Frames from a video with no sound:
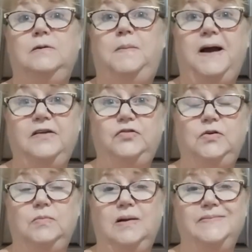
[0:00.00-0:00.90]
You pay
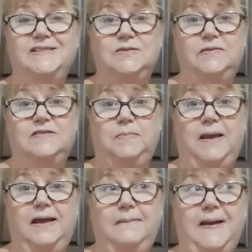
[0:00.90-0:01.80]
through Mama Swift's
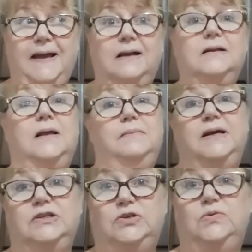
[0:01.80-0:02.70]
PayPal, and
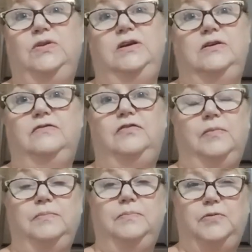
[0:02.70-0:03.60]
make sure that you're
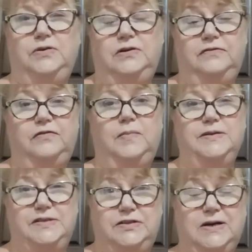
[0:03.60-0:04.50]
from
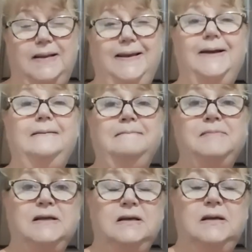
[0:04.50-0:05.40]
Australia,
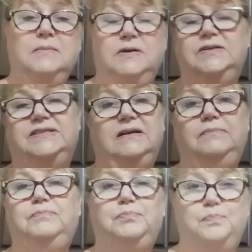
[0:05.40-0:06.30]
because there
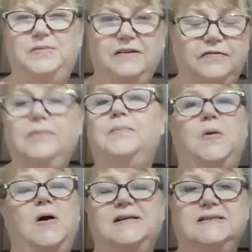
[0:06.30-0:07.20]
are different
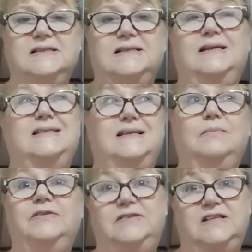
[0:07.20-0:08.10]
prizes. Like
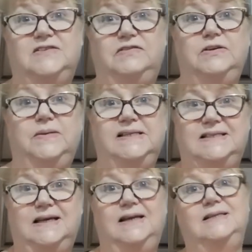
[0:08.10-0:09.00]
some are just for
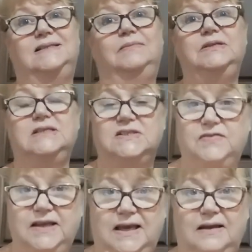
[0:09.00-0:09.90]
USA, some are just
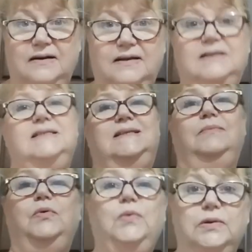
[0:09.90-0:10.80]
for Canada,
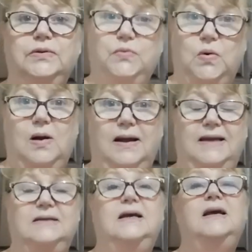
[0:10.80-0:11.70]
some are
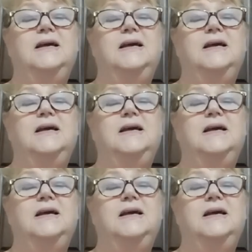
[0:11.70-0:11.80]
worldwide.